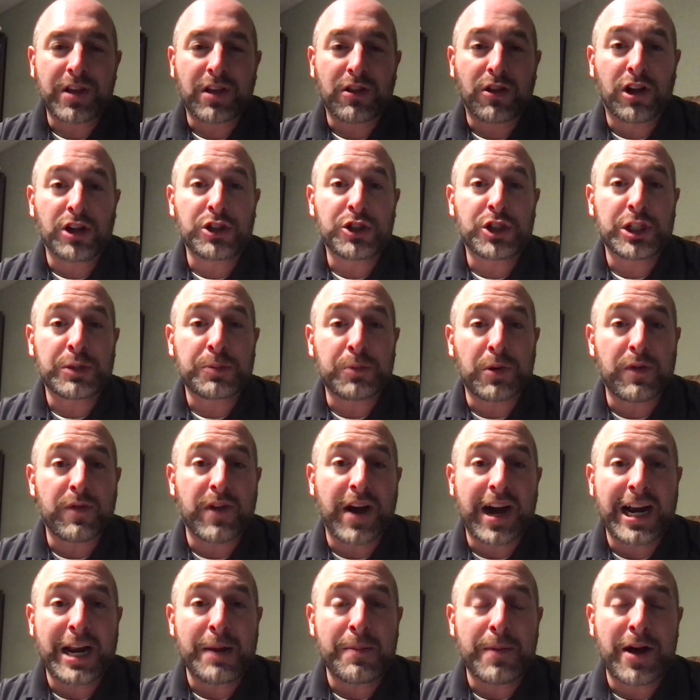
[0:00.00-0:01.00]
Lunch is
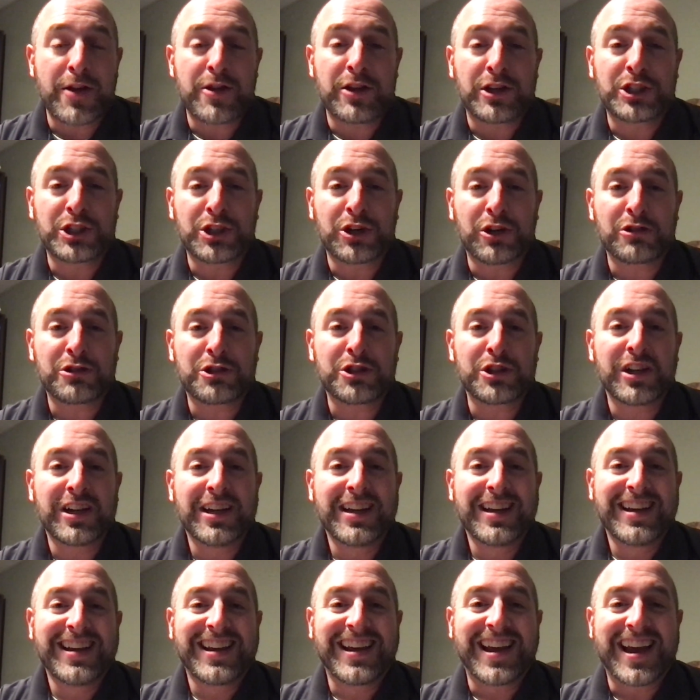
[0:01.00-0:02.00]
provided by the church,
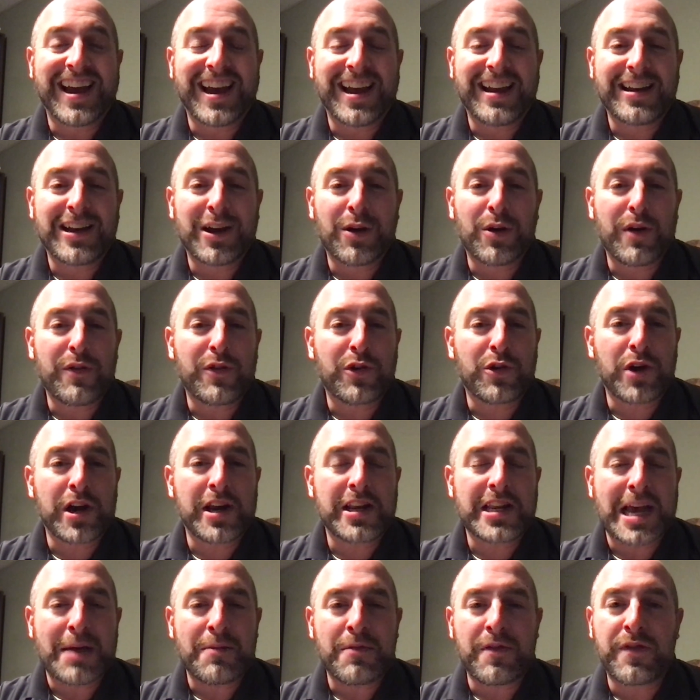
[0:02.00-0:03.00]
and they'll have a
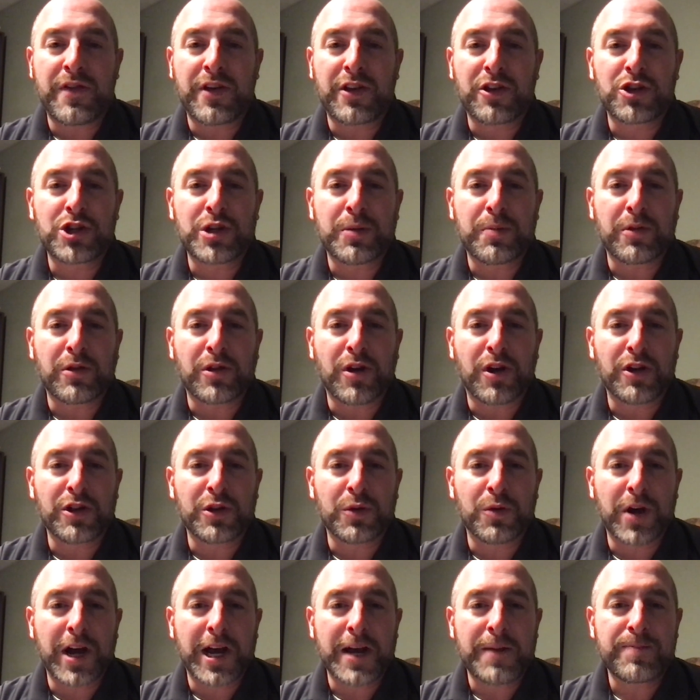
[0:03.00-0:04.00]
great time of fellowship along the
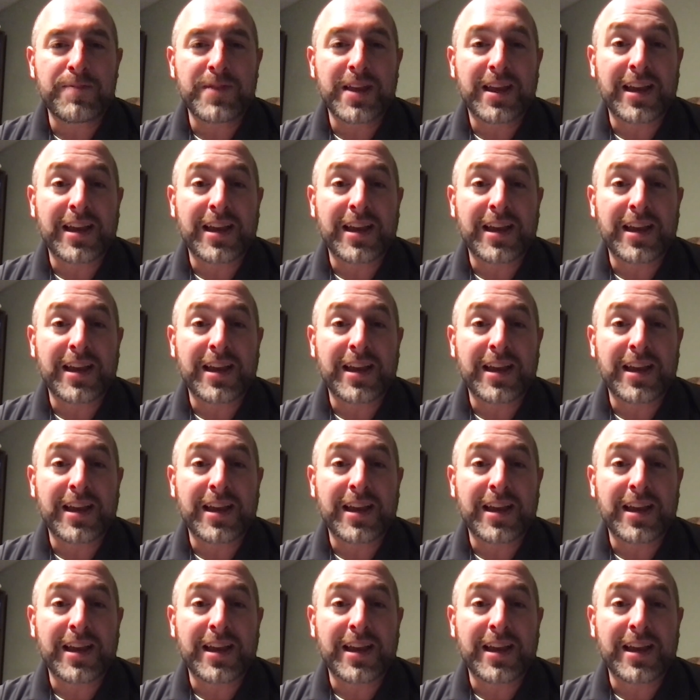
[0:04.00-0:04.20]
way.